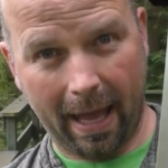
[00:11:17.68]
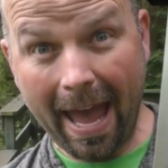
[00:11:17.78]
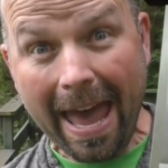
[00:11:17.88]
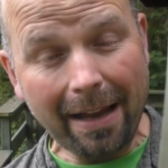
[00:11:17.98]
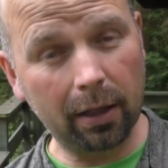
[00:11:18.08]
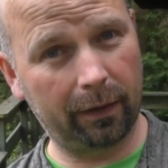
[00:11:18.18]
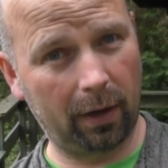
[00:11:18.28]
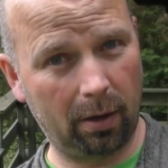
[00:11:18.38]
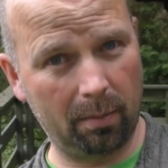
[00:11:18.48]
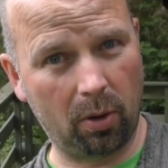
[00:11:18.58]
Hell of a
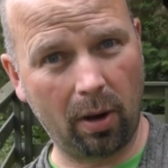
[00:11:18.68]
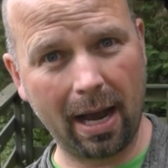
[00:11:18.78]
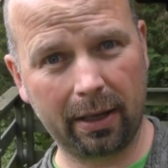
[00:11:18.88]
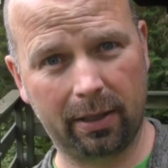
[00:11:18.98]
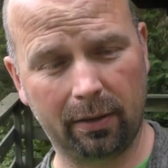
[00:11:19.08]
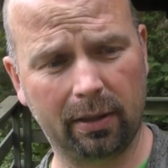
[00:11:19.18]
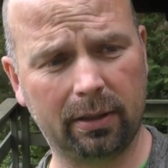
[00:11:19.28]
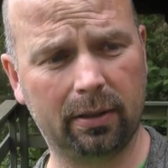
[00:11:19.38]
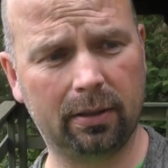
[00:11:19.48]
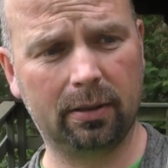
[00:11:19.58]
lot more
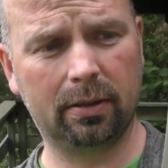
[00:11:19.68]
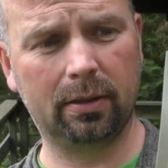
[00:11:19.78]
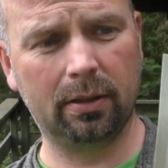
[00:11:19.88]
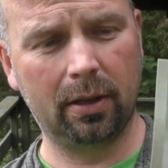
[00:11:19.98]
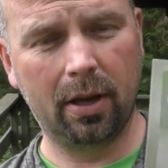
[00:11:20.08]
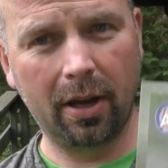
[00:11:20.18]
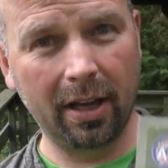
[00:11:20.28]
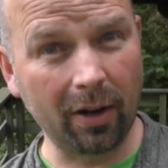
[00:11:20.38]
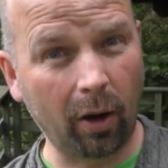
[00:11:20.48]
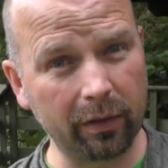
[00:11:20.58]
accurate.
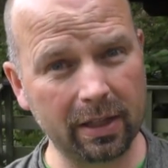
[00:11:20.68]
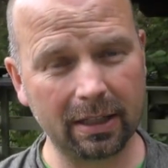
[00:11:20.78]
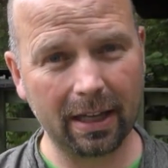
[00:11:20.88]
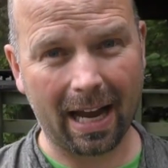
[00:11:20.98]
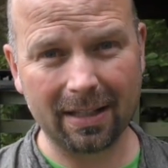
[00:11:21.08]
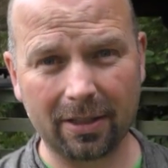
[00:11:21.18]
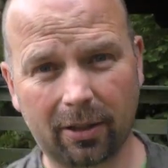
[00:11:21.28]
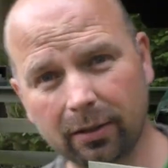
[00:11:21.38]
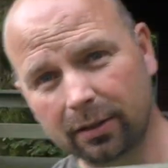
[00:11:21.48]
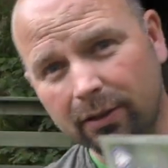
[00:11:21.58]
It obviously hasn't
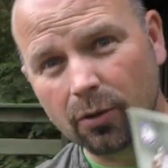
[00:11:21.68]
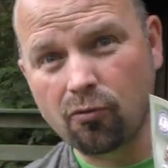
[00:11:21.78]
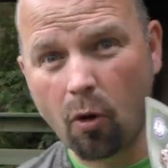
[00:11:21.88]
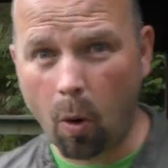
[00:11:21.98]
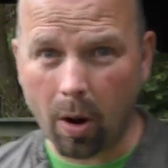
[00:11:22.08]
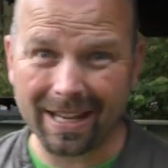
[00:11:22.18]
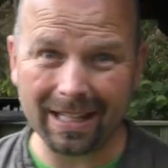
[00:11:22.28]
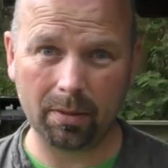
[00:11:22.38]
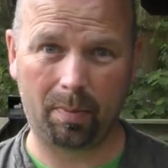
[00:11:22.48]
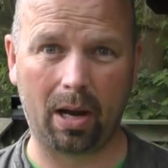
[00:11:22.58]
got the raw
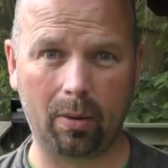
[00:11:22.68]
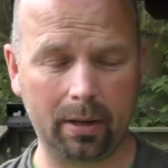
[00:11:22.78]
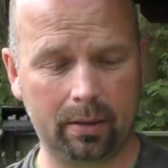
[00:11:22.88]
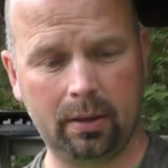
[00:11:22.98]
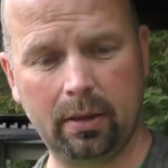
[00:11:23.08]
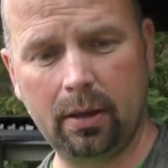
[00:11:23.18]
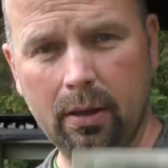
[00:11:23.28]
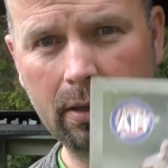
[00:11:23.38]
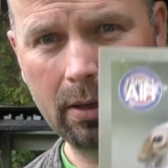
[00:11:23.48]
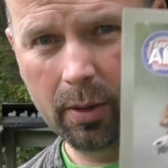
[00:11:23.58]
hitting power.
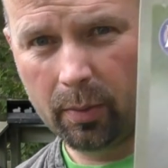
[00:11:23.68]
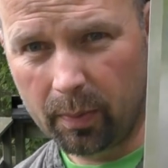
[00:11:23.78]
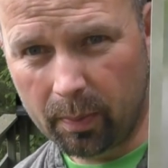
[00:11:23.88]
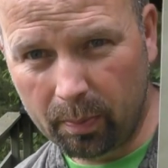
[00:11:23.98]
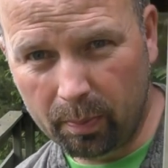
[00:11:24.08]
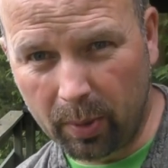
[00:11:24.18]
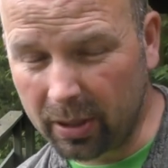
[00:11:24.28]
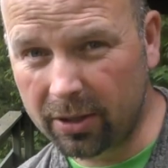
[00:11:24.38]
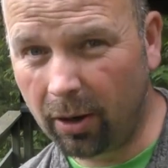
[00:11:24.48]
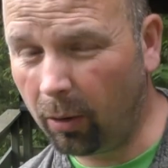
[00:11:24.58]
But
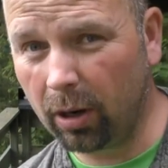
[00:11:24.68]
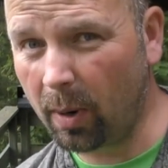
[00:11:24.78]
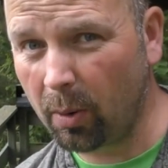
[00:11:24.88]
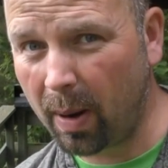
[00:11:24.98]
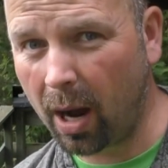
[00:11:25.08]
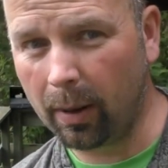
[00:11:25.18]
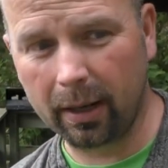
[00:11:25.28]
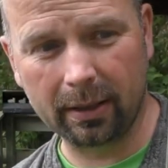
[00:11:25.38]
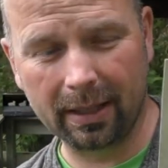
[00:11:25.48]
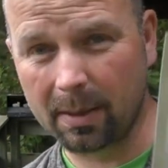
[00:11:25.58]
it's not all about power,
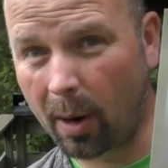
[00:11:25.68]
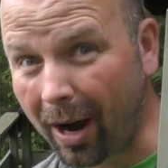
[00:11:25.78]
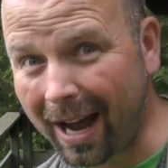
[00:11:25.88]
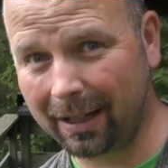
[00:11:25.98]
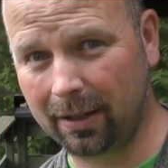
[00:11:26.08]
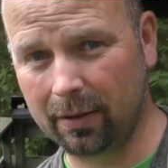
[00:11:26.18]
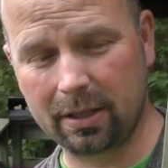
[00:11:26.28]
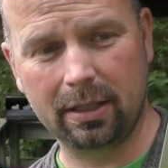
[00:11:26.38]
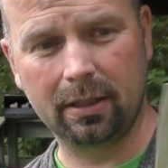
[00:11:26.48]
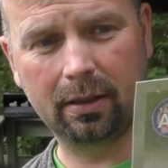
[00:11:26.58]
it's about
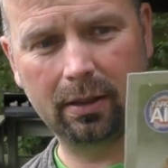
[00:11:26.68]
accuracy.